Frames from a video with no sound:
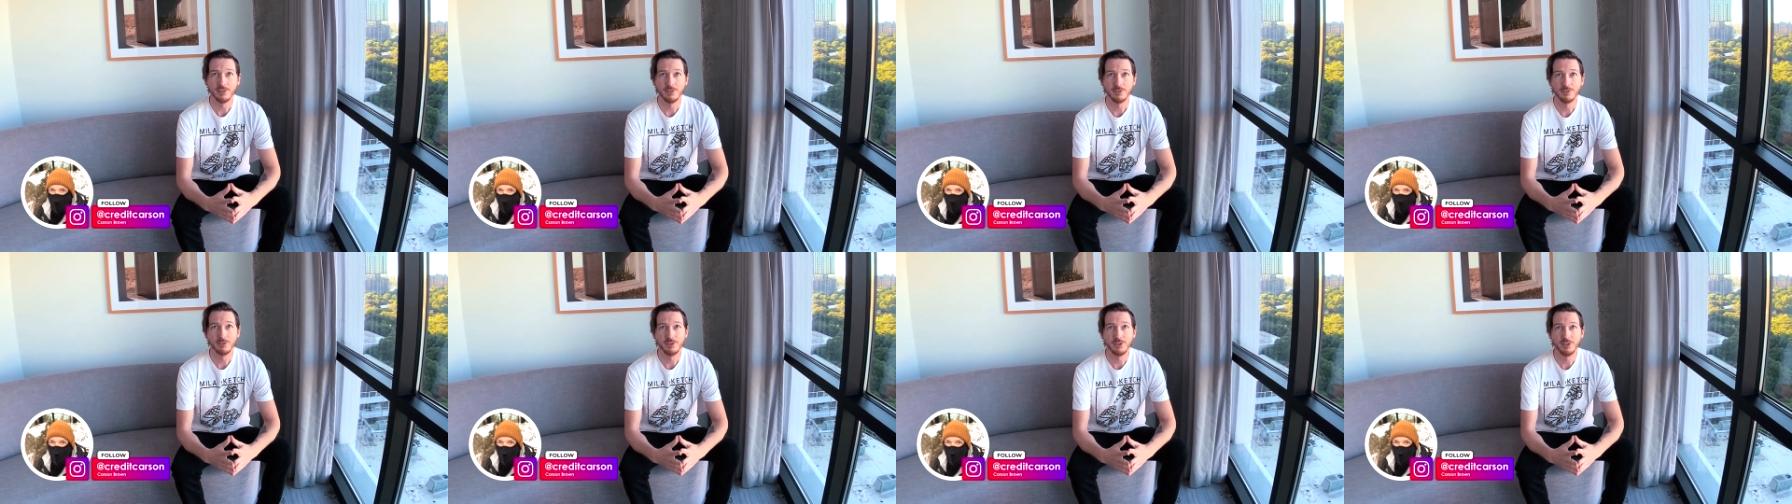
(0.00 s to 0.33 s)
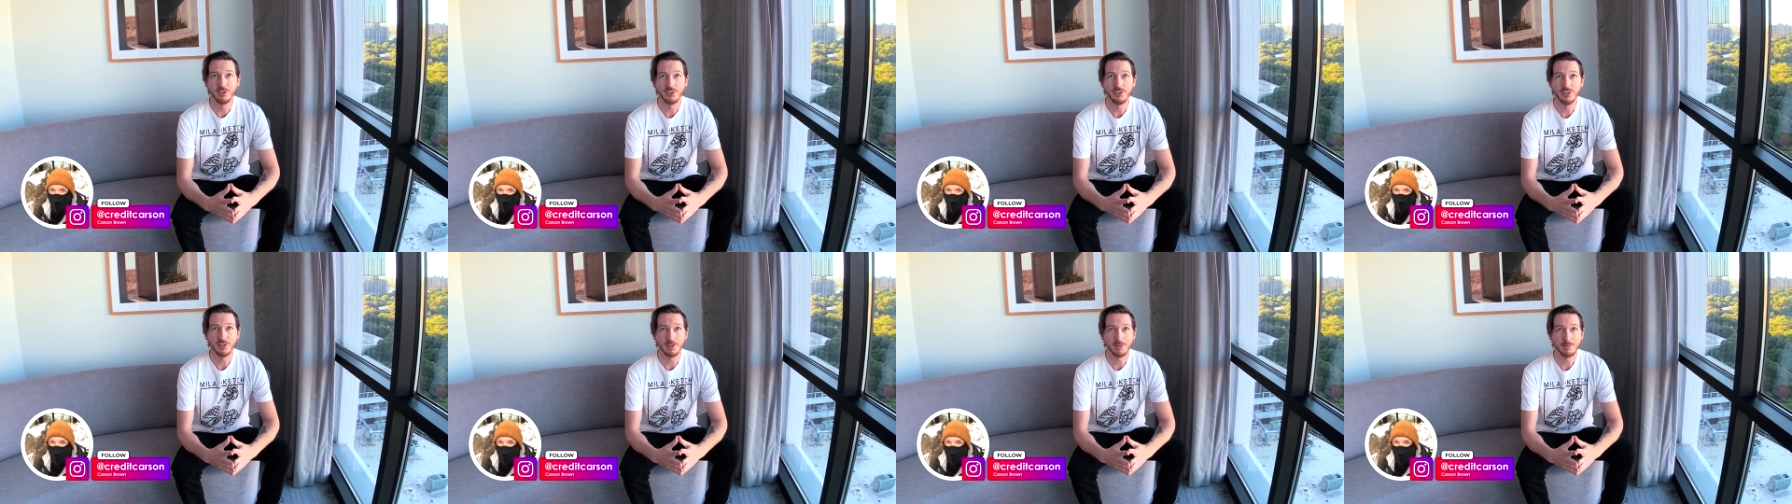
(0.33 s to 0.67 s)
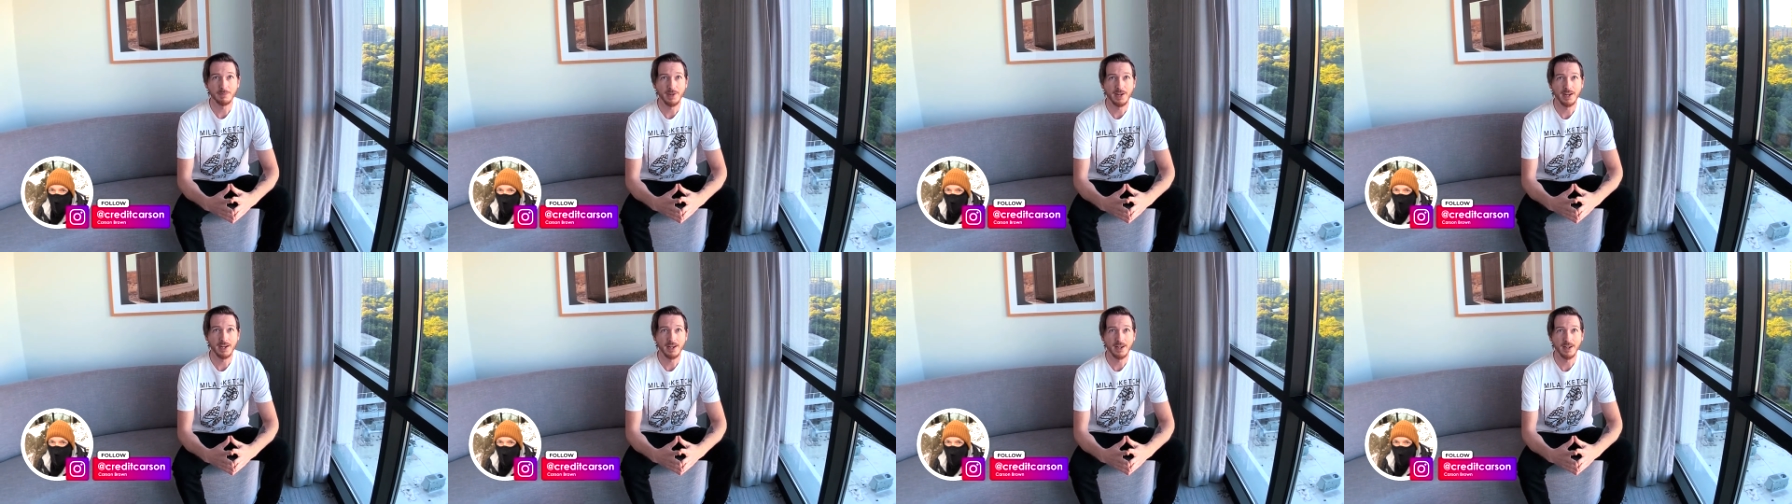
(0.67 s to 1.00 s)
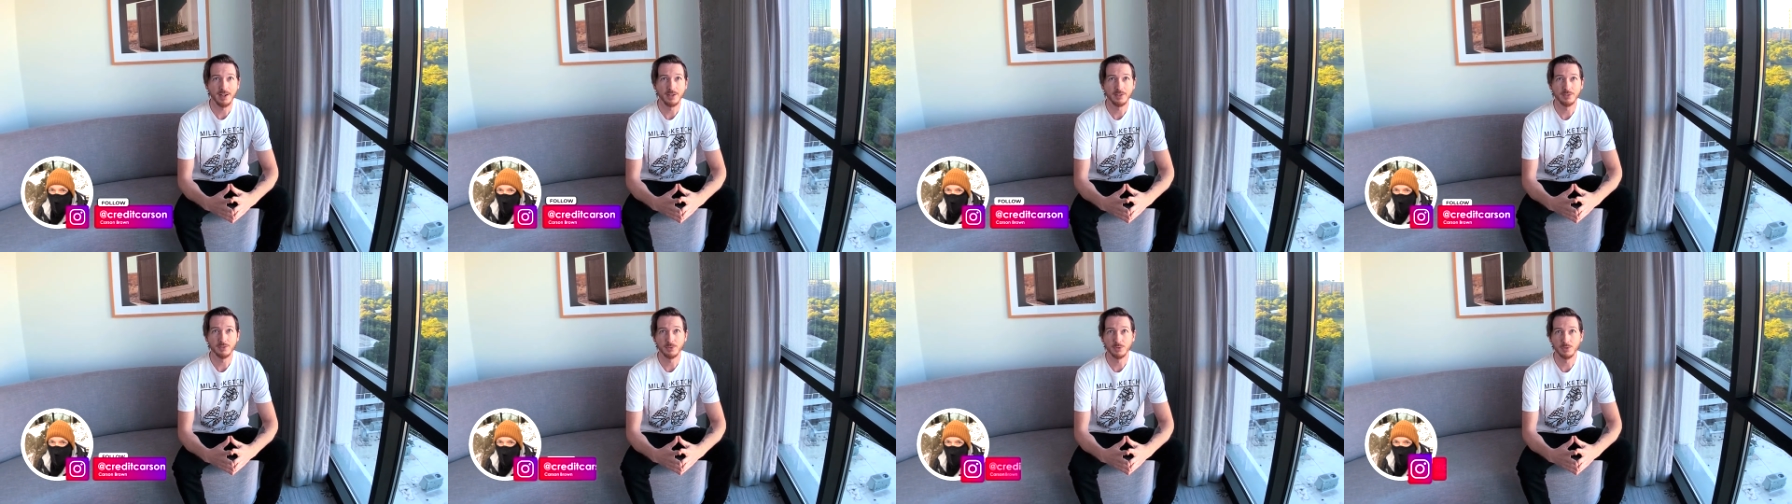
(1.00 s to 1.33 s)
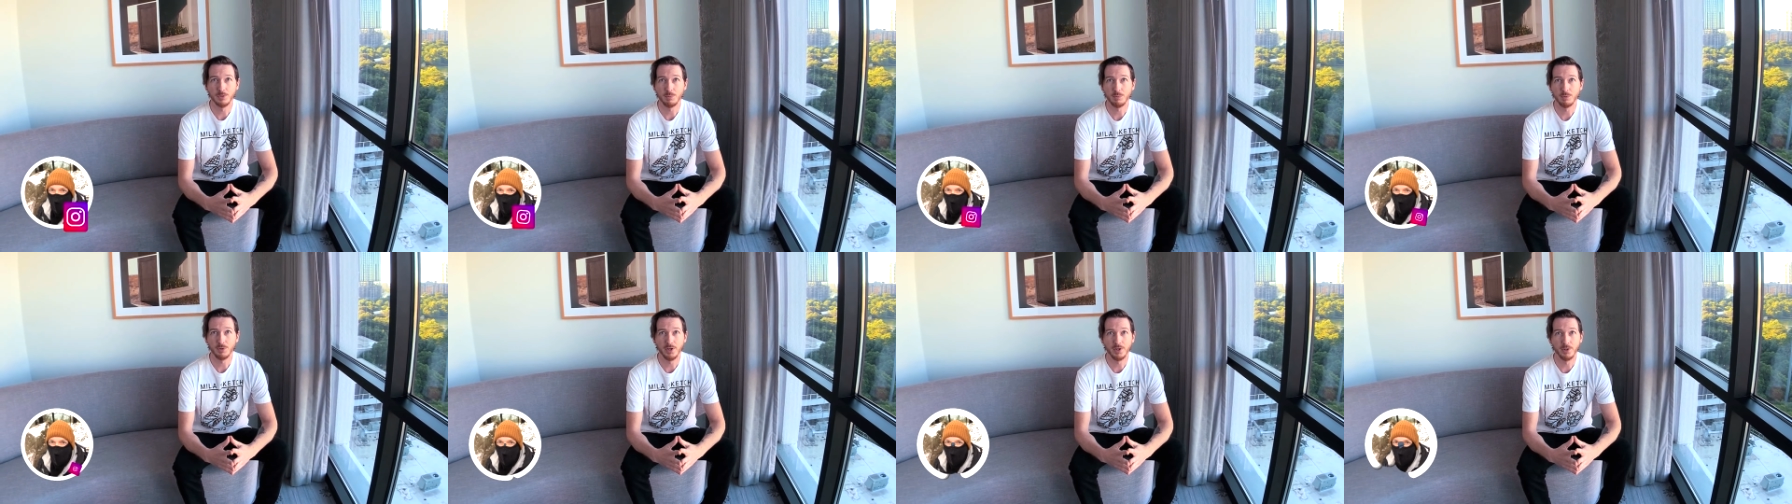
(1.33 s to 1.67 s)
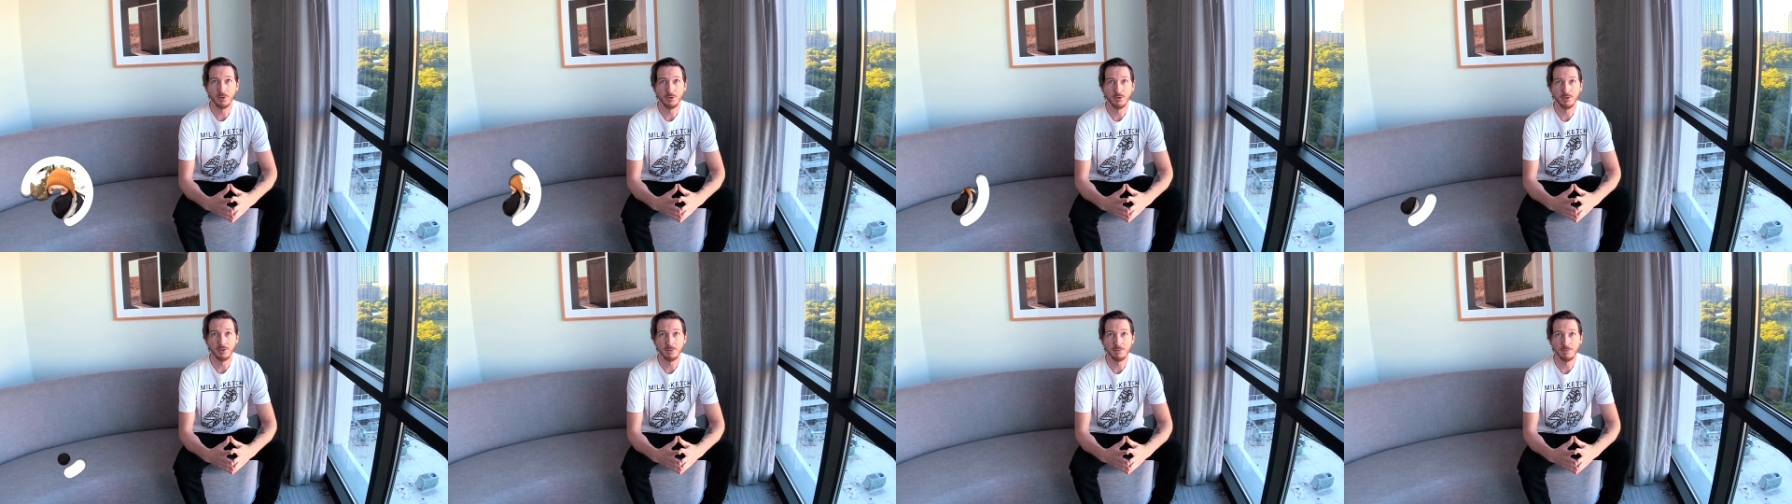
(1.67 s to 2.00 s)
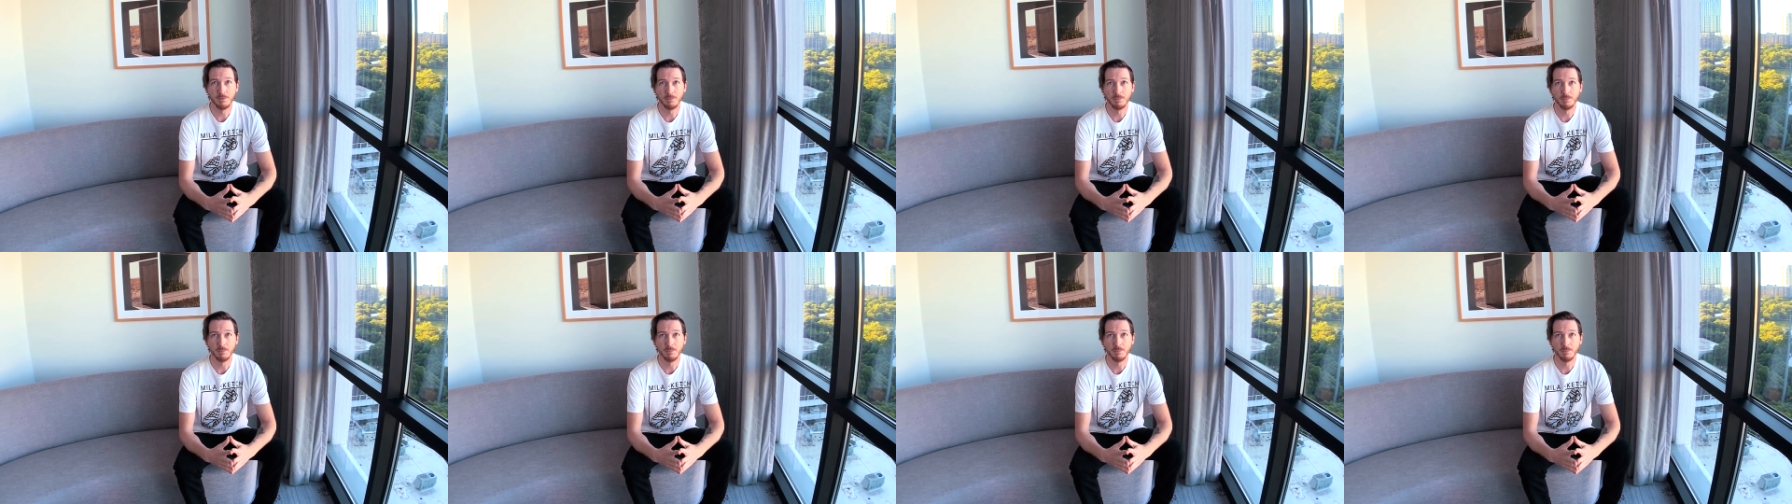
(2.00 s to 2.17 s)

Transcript: the free check bags or priority